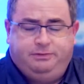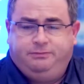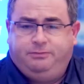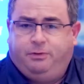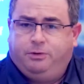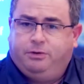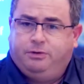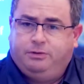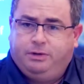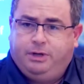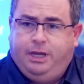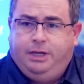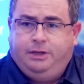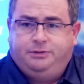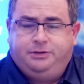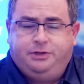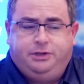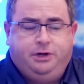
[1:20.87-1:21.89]
for
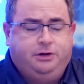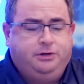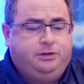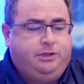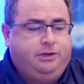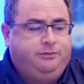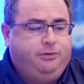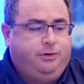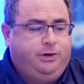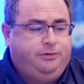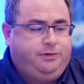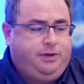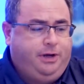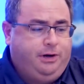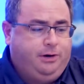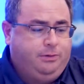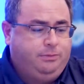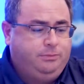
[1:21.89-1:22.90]
a secure delivery of
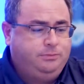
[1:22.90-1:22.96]
care.